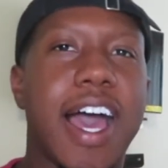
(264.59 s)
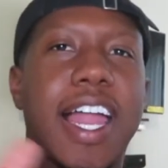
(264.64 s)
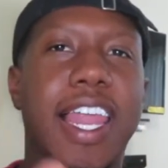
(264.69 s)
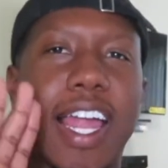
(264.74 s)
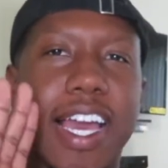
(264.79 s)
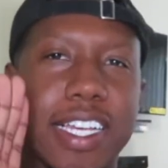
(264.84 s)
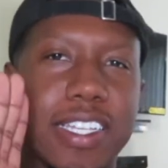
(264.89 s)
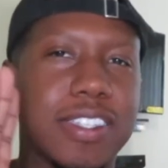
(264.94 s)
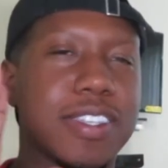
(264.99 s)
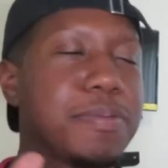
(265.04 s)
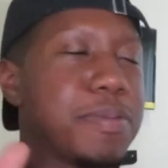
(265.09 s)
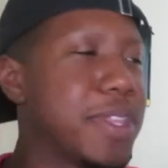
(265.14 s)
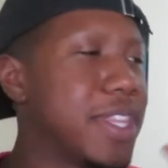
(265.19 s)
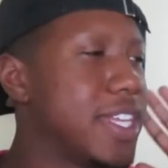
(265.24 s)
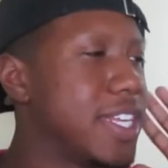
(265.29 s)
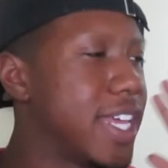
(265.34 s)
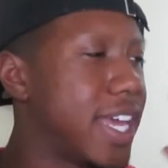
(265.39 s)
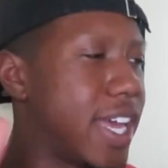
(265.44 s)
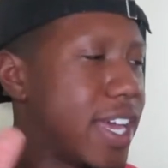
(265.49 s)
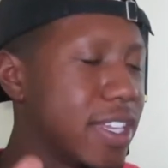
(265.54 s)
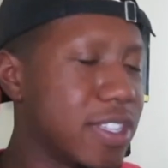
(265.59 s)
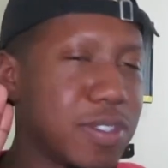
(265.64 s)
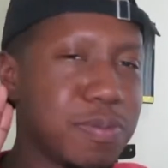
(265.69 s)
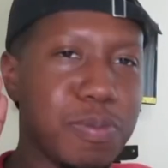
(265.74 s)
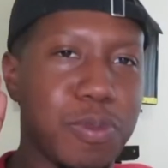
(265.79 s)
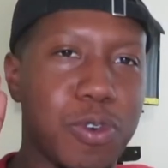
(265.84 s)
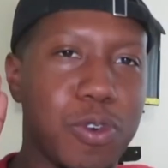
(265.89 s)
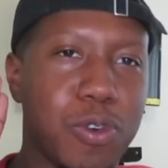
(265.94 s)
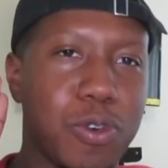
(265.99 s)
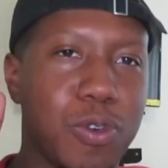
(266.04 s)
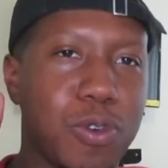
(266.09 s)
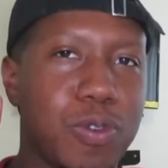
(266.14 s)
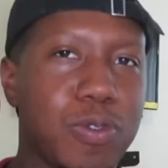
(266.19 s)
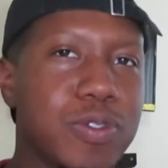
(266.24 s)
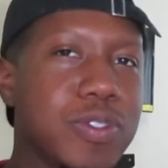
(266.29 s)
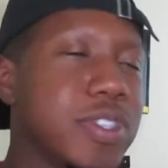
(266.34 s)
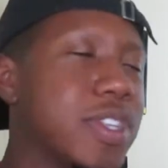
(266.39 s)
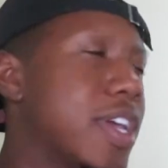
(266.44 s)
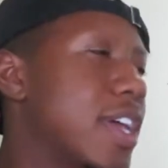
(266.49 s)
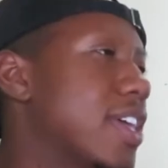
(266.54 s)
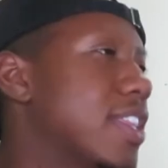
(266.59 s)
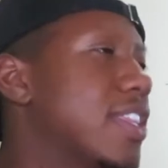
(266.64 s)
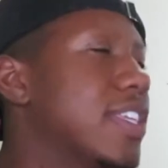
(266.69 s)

I like some of the dance moves.